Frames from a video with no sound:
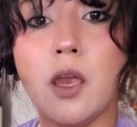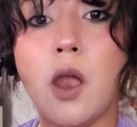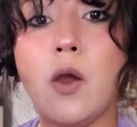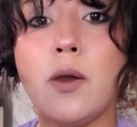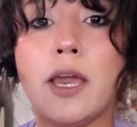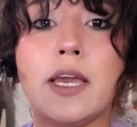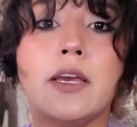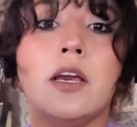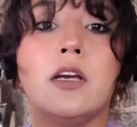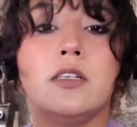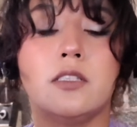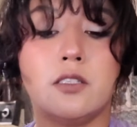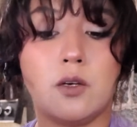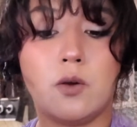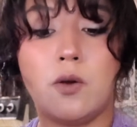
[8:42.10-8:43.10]
Okay,
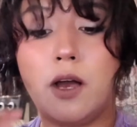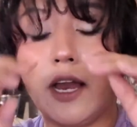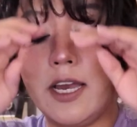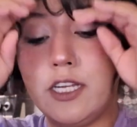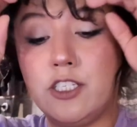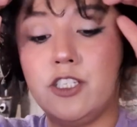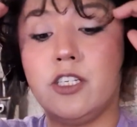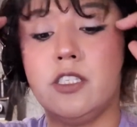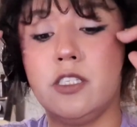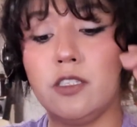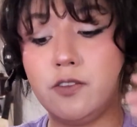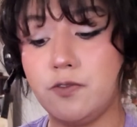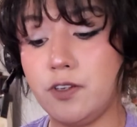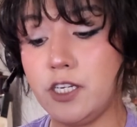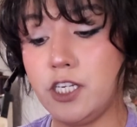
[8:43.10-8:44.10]
so I
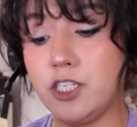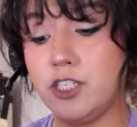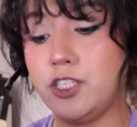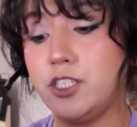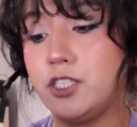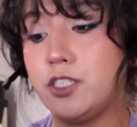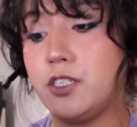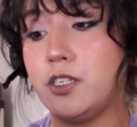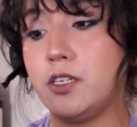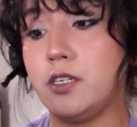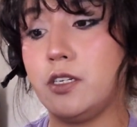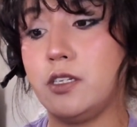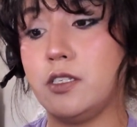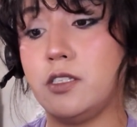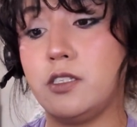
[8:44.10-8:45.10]
just finished
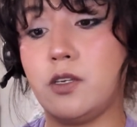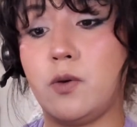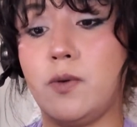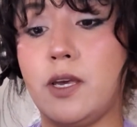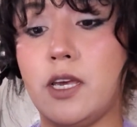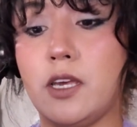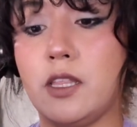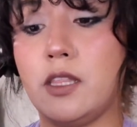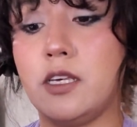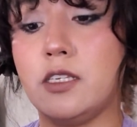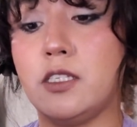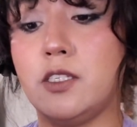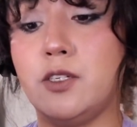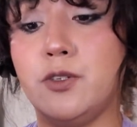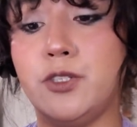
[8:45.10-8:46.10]
sewing
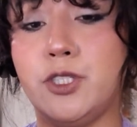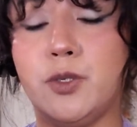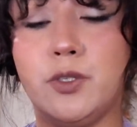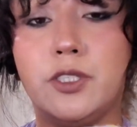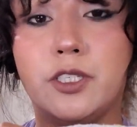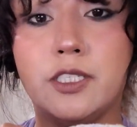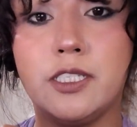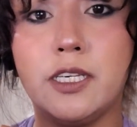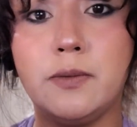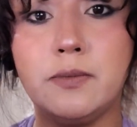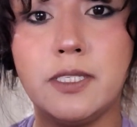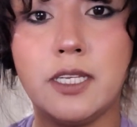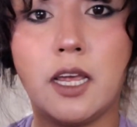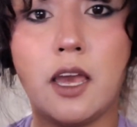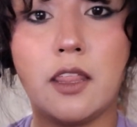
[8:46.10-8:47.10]
these 2 shoulder
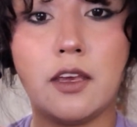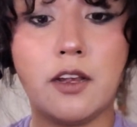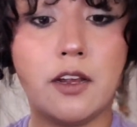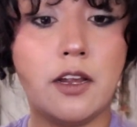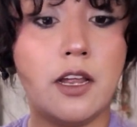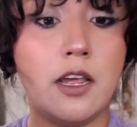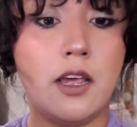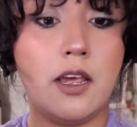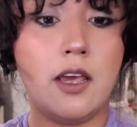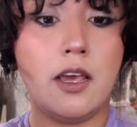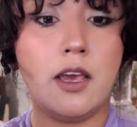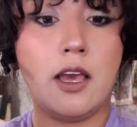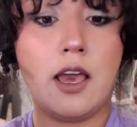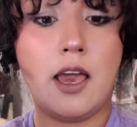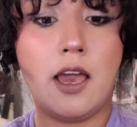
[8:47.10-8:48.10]
seams together,
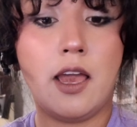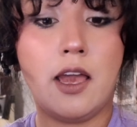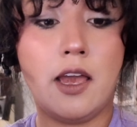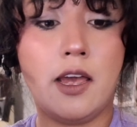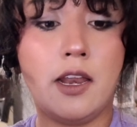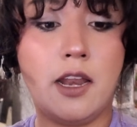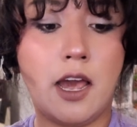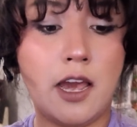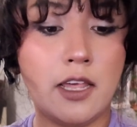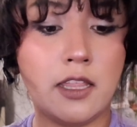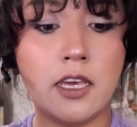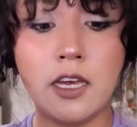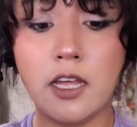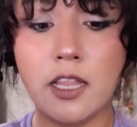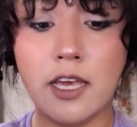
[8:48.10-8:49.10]
and I
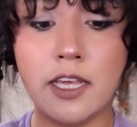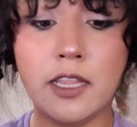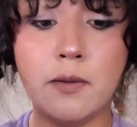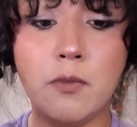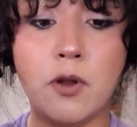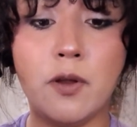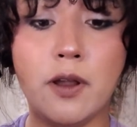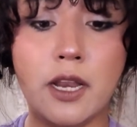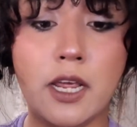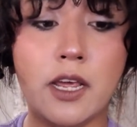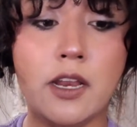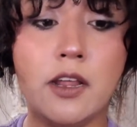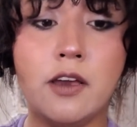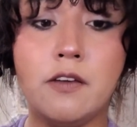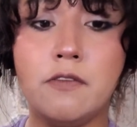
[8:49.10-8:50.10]
think I like them already
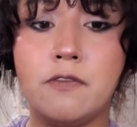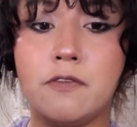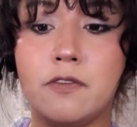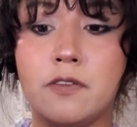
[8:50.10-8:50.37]
enough.